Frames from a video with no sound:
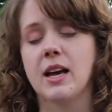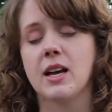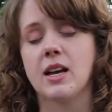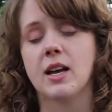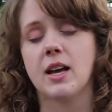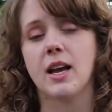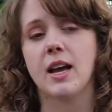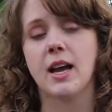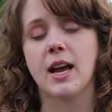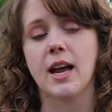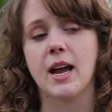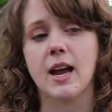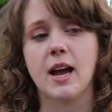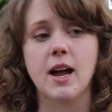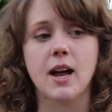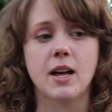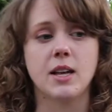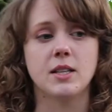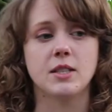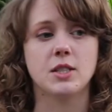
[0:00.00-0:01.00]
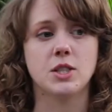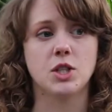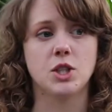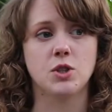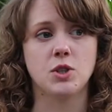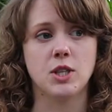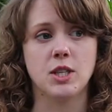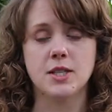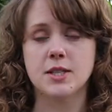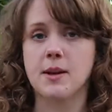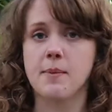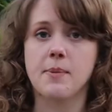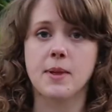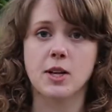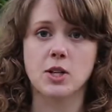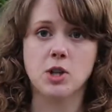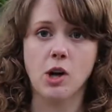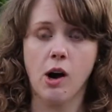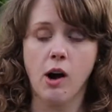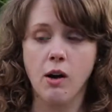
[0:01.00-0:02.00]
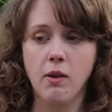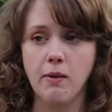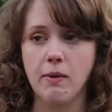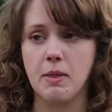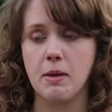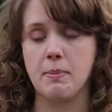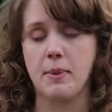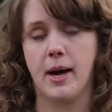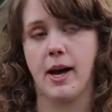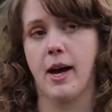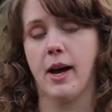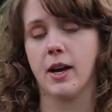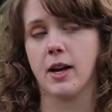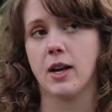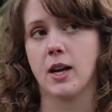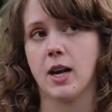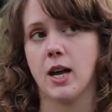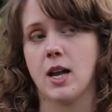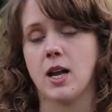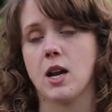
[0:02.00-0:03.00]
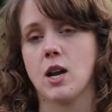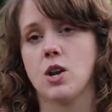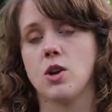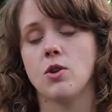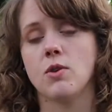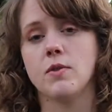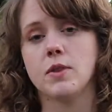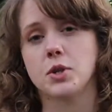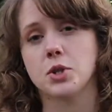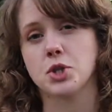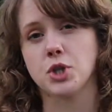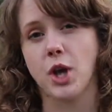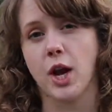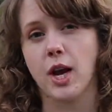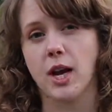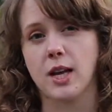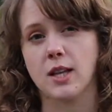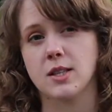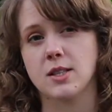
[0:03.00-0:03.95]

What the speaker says: and you need something tall in the back, and you're in the shade.